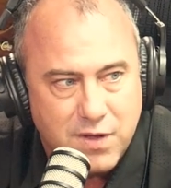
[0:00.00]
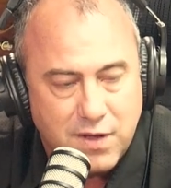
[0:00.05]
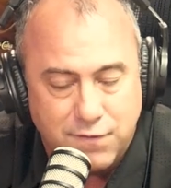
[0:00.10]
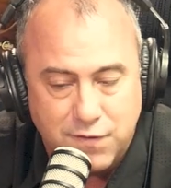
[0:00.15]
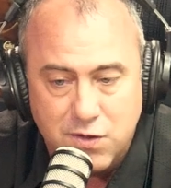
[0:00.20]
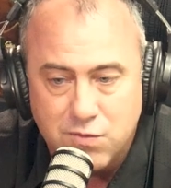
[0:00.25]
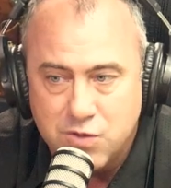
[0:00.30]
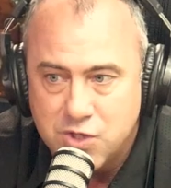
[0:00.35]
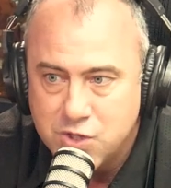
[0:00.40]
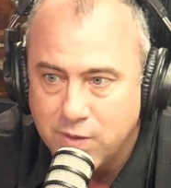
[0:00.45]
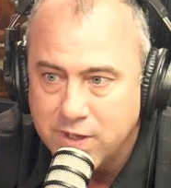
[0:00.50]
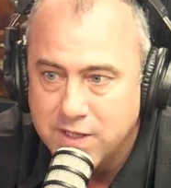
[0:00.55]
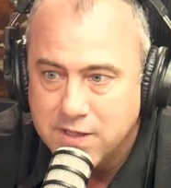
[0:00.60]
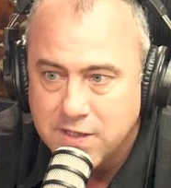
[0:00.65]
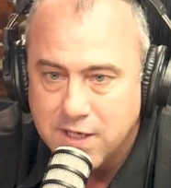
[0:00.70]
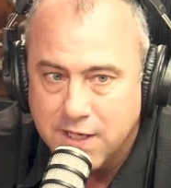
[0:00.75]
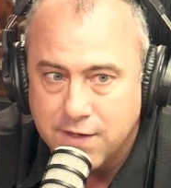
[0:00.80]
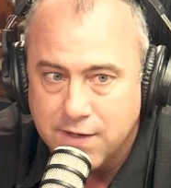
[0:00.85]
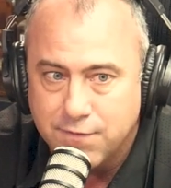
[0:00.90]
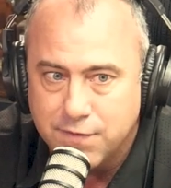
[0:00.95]
If you
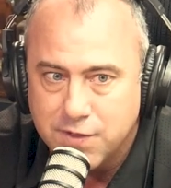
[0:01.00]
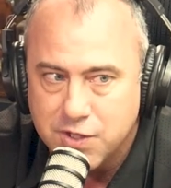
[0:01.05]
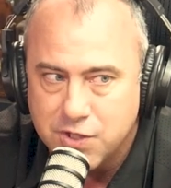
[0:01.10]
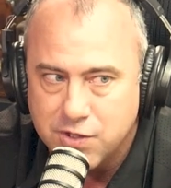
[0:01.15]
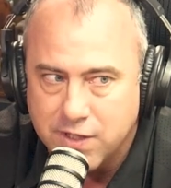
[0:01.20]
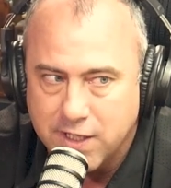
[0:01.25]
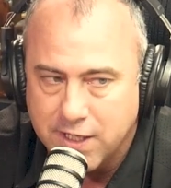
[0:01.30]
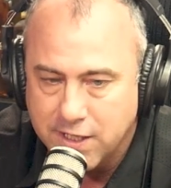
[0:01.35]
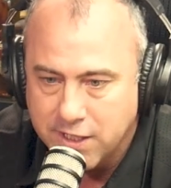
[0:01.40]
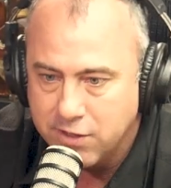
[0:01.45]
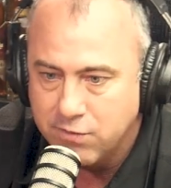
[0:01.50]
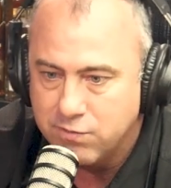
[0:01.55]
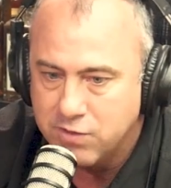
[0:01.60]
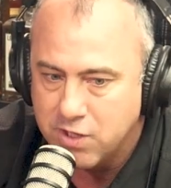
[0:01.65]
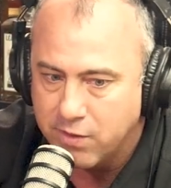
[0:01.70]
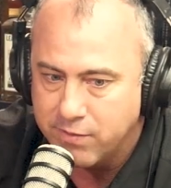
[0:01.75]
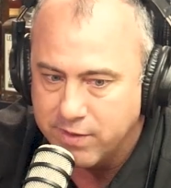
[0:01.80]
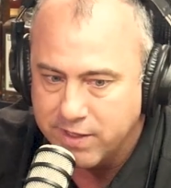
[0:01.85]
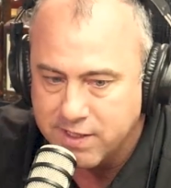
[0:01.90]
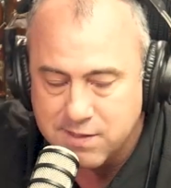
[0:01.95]
join the infantry and you
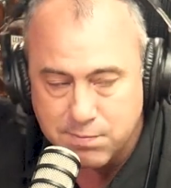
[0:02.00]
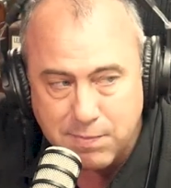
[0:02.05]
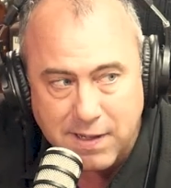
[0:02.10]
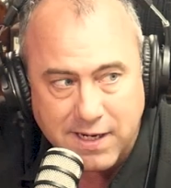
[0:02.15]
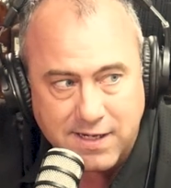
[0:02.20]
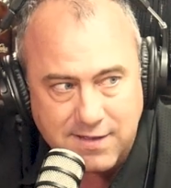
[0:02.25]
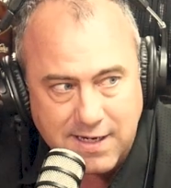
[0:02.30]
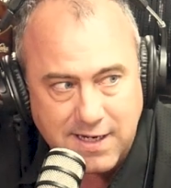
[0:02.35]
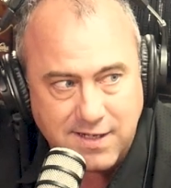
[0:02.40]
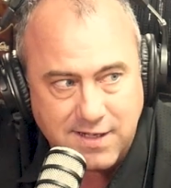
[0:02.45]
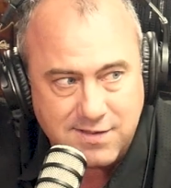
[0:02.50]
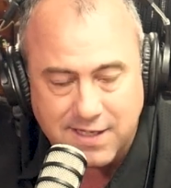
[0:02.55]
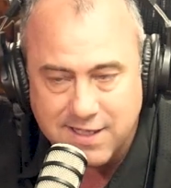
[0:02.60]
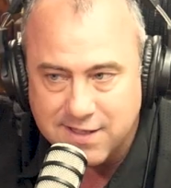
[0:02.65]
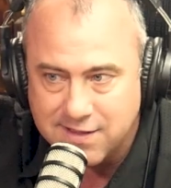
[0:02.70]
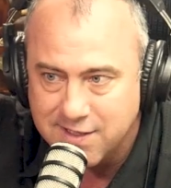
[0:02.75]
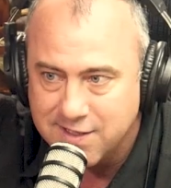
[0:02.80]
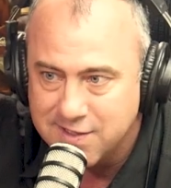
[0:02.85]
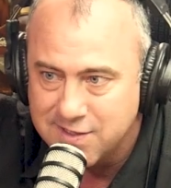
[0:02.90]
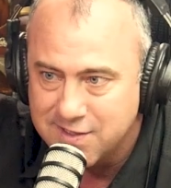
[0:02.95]
don't expect days
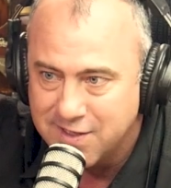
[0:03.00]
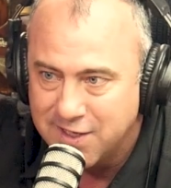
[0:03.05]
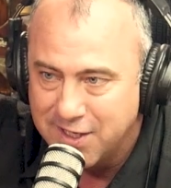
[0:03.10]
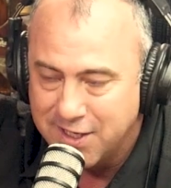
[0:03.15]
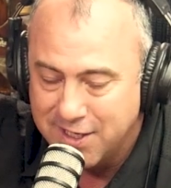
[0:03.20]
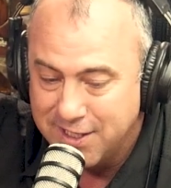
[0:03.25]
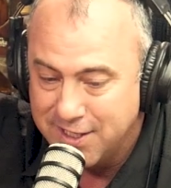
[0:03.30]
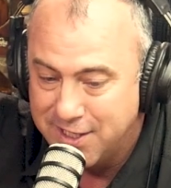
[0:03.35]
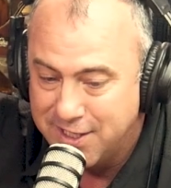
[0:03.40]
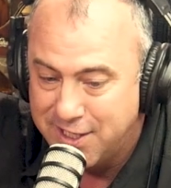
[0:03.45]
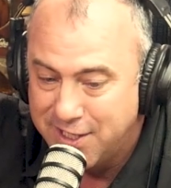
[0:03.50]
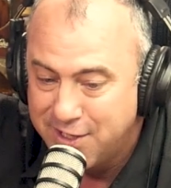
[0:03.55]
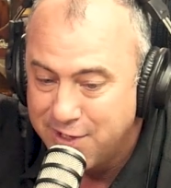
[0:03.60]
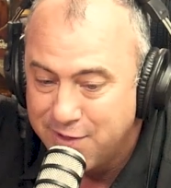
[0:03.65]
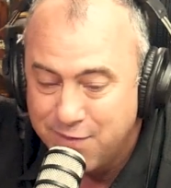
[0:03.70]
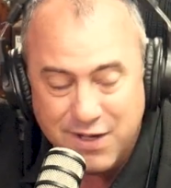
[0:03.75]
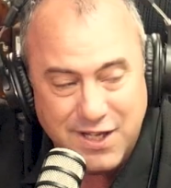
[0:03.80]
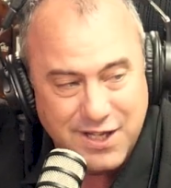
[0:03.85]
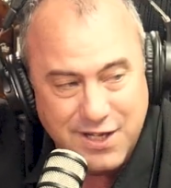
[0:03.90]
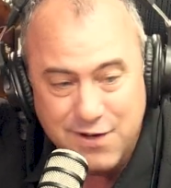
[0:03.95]
like this,
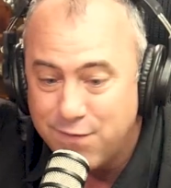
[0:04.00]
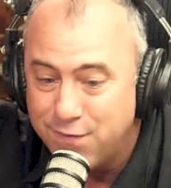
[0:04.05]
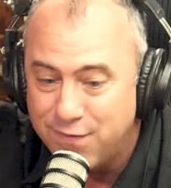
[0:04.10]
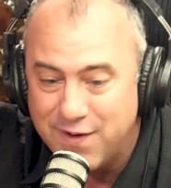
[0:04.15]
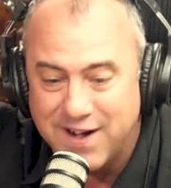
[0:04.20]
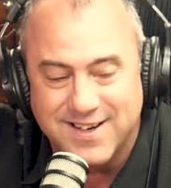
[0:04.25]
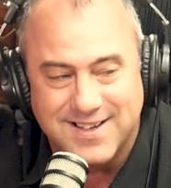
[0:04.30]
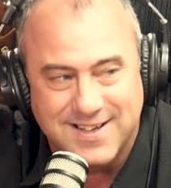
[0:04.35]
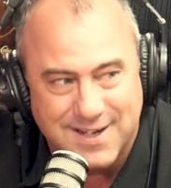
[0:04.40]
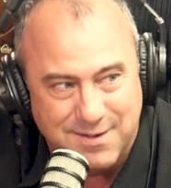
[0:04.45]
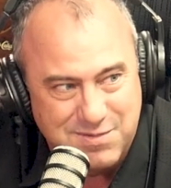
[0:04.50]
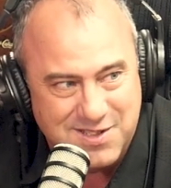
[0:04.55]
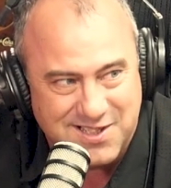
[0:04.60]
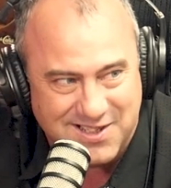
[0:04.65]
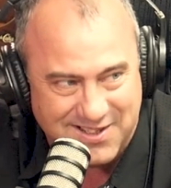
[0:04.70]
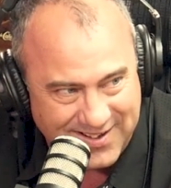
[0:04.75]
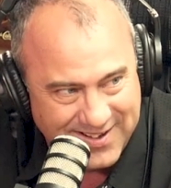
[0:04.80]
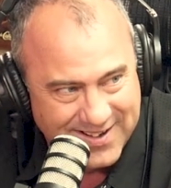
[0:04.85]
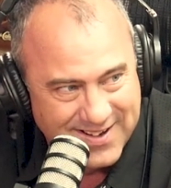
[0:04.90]
you fucked up, sir.